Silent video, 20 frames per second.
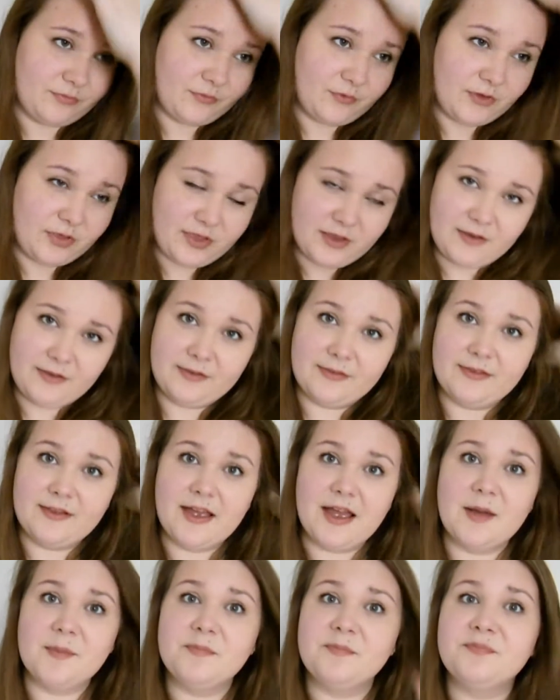for things
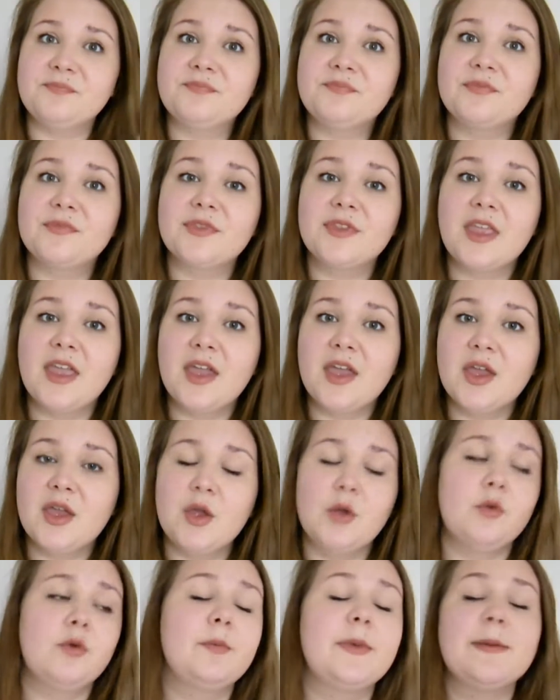that
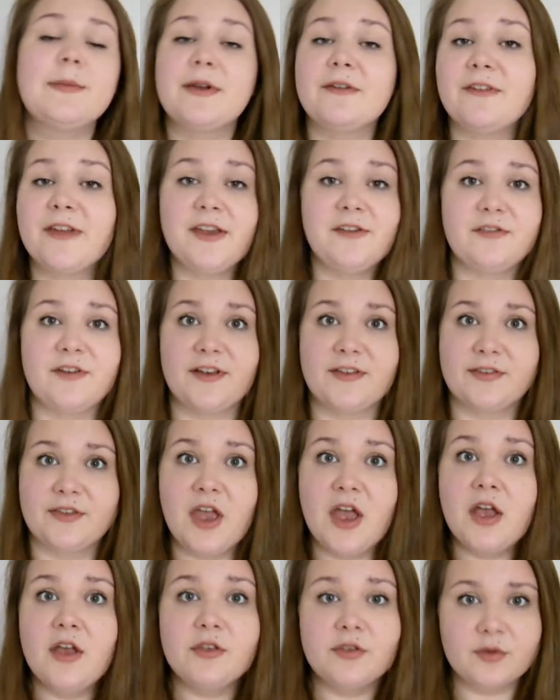will be my
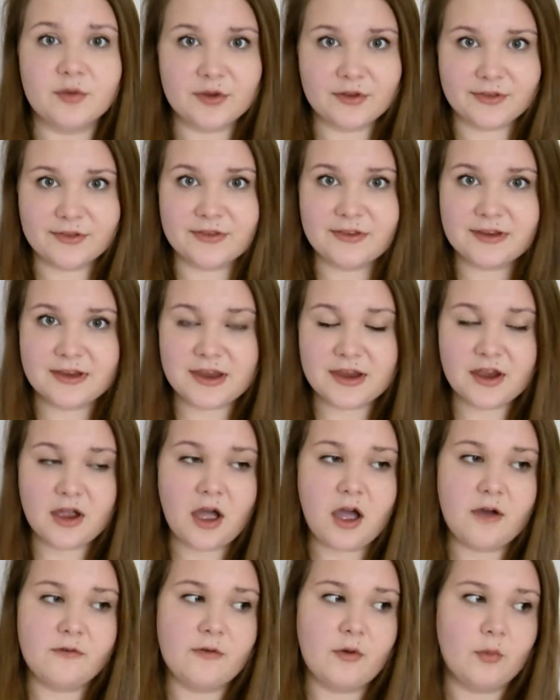favourites. So I'm going to
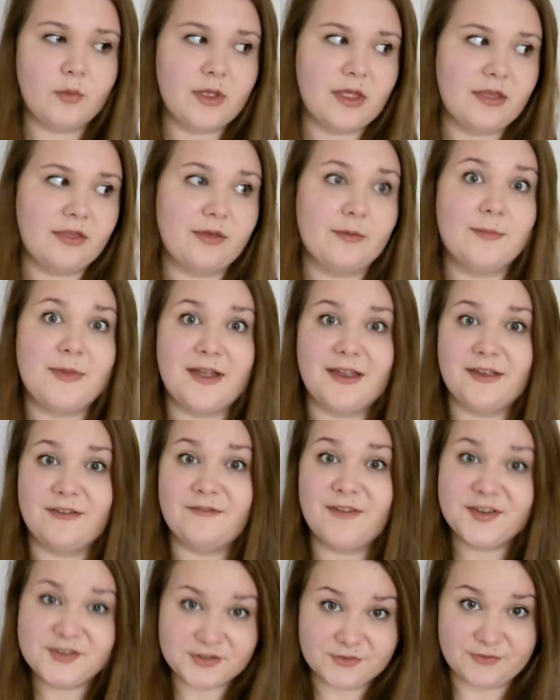kick off with
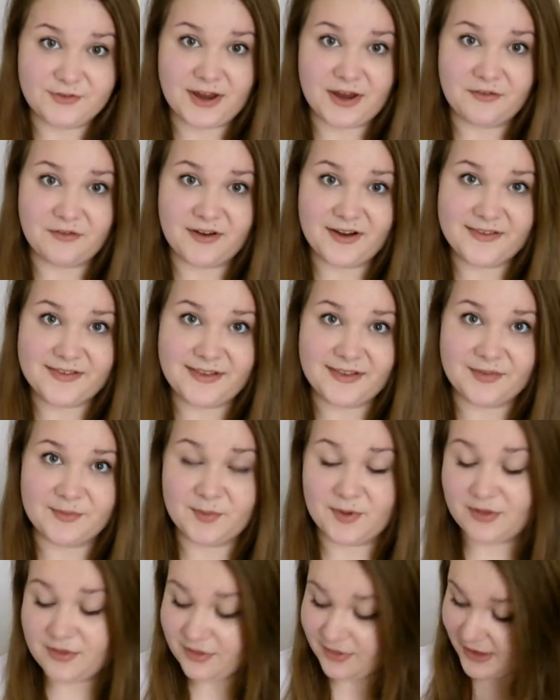my fashion favourites
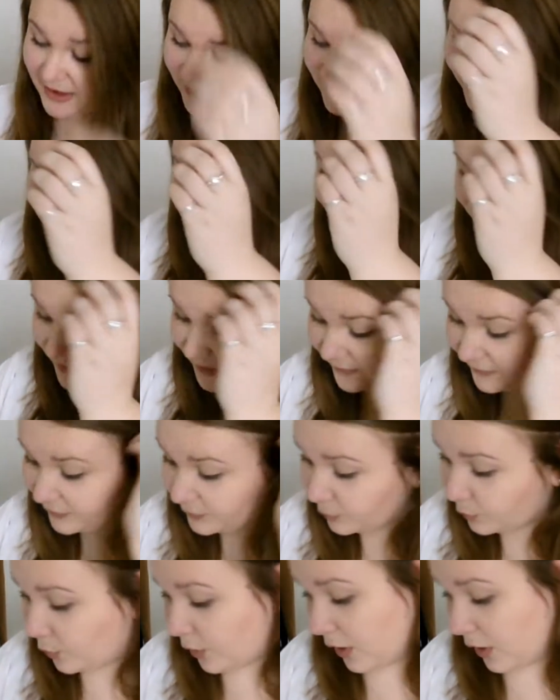this month, and the first